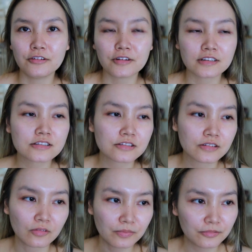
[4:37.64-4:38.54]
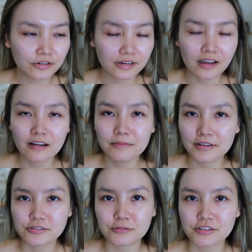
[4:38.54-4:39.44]
yoga sculpt workout
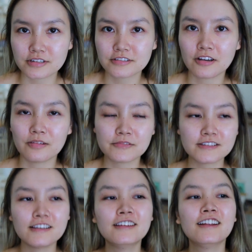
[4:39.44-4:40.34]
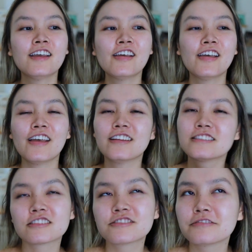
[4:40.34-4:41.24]
by Georgia Thompson.
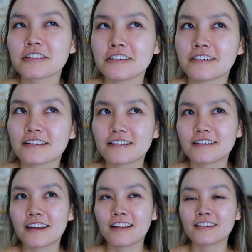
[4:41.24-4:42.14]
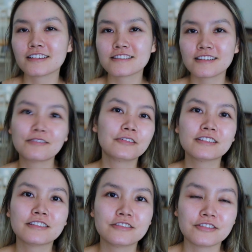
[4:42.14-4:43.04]
It's actually really hard. I like sent
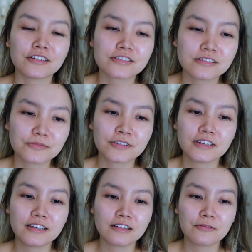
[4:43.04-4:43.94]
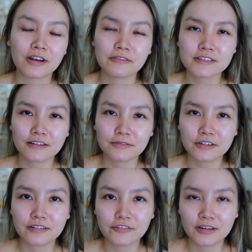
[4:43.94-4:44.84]
one to Josh this morning when I was at
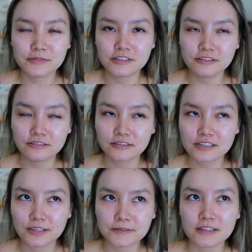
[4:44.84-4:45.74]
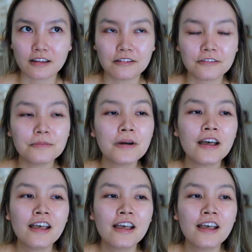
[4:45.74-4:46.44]
work for him to do because he was like at home,